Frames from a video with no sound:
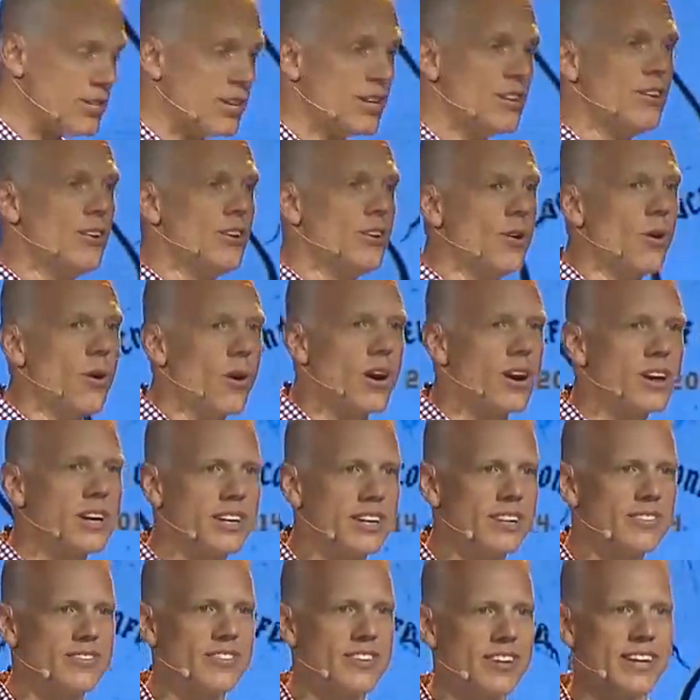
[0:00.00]
in New York
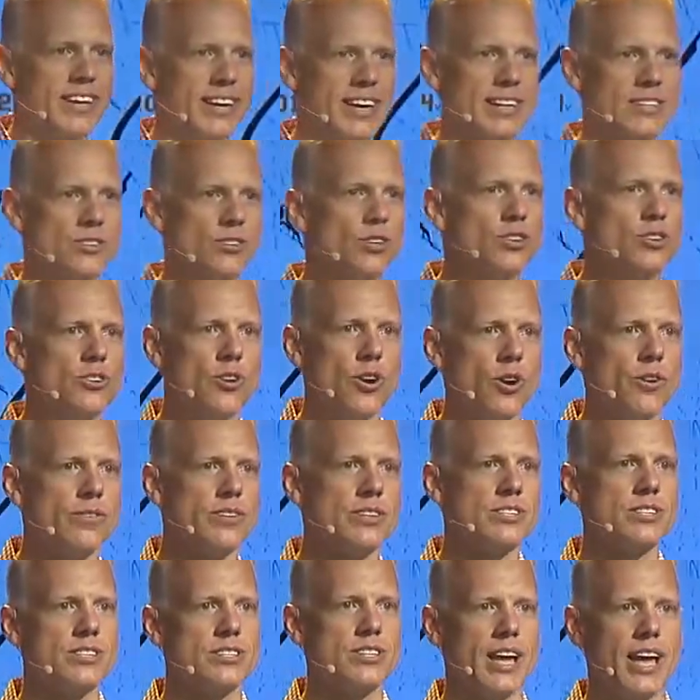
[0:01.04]
and I was a little
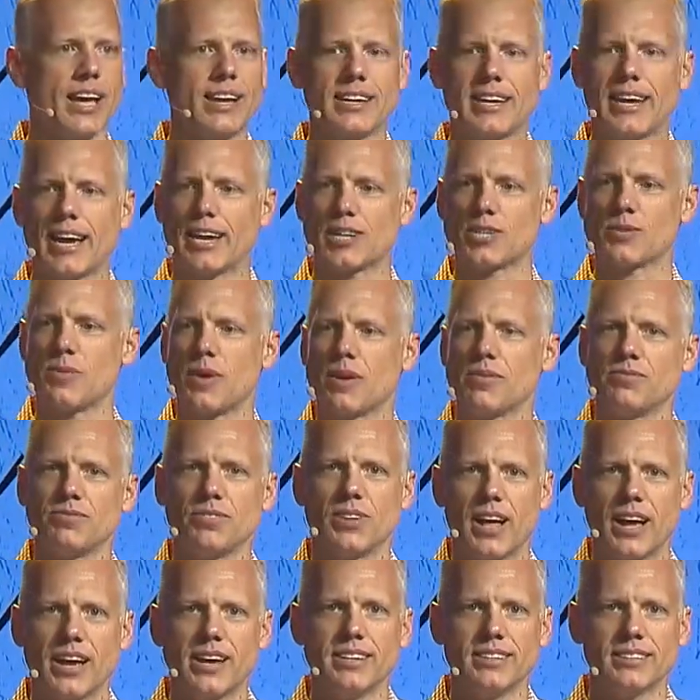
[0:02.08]
nervous because I had to catch my
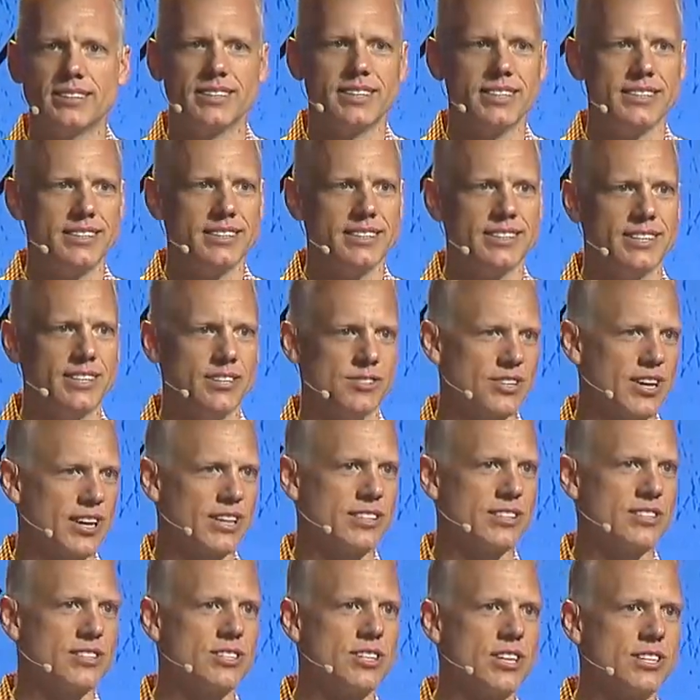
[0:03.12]
flight. It was like
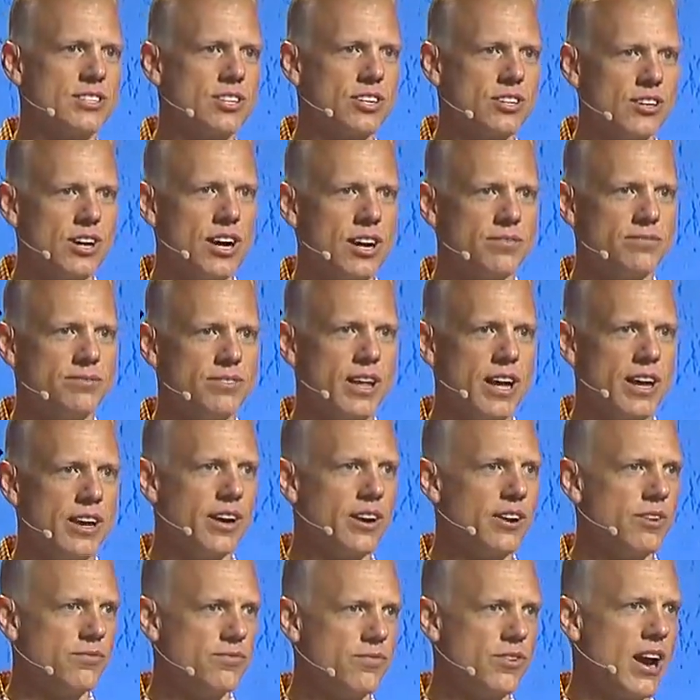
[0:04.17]
the six o'clock flight
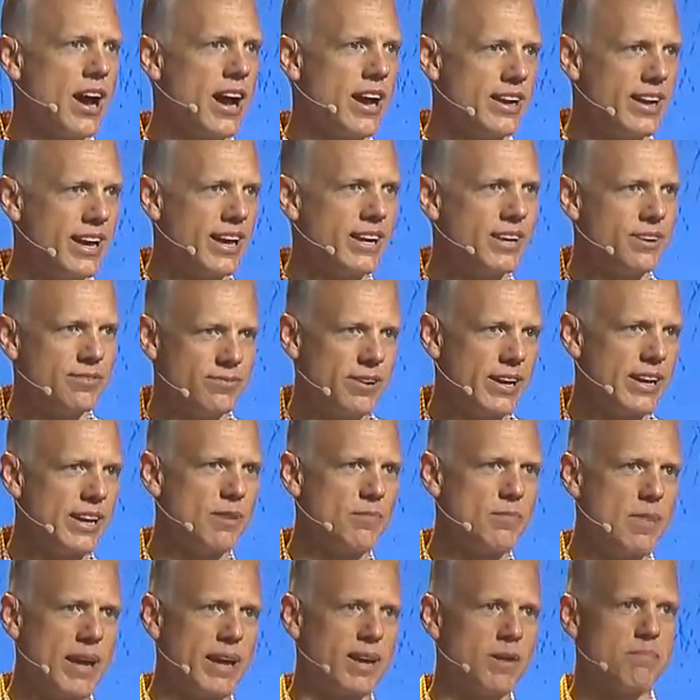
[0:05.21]
on a Friday, and if I
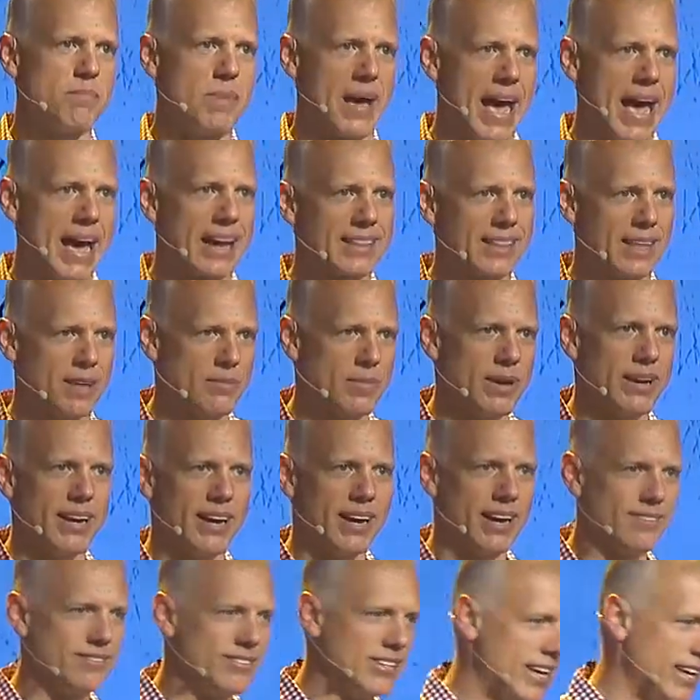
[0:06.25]
didn't make it back, that meant I
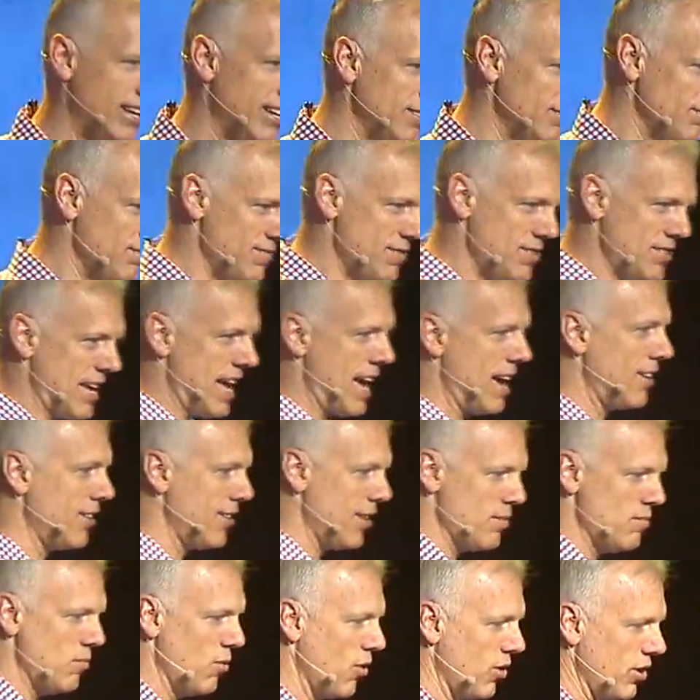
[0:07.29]
had to take a Saturday
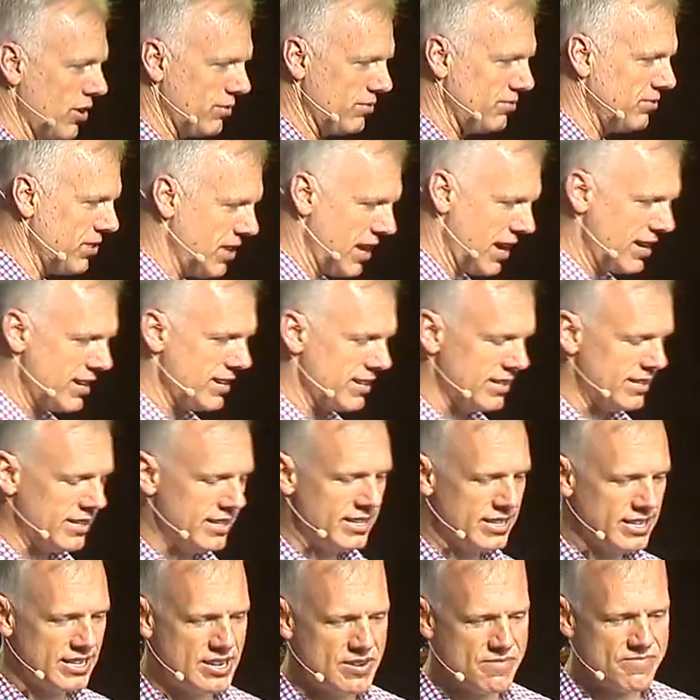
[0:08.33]
morning flight.
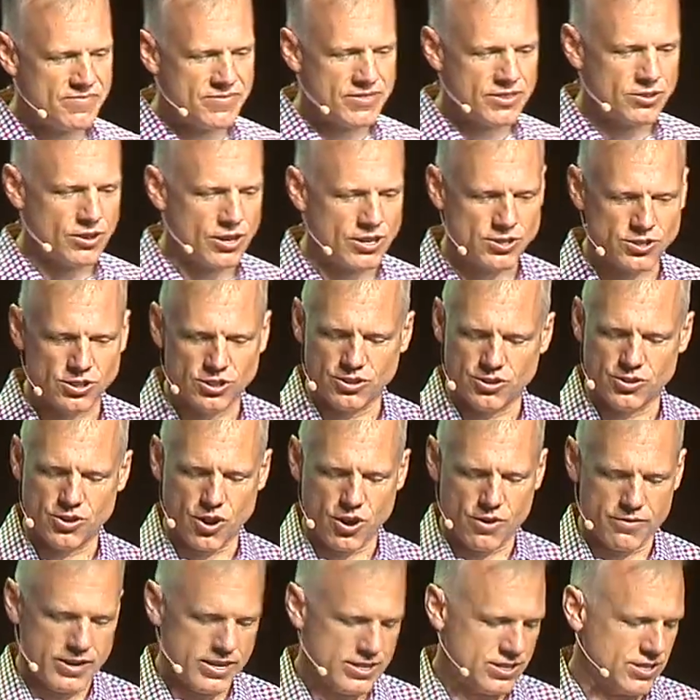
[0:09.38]
So I was a little
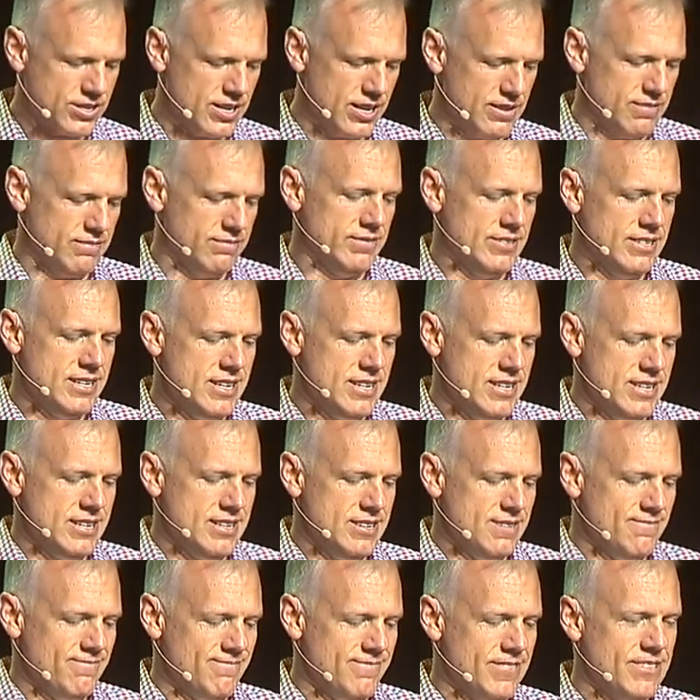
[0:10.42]
nervous and
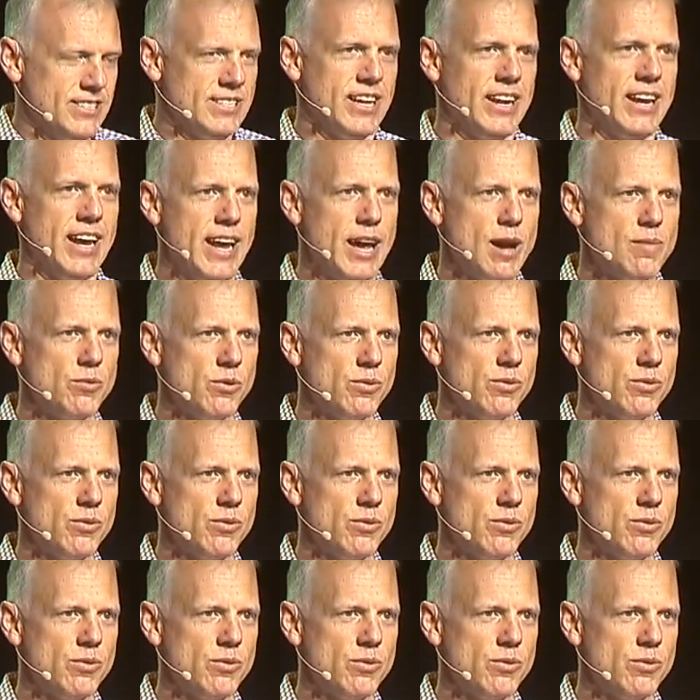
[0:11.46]
I said, Hey, I'm a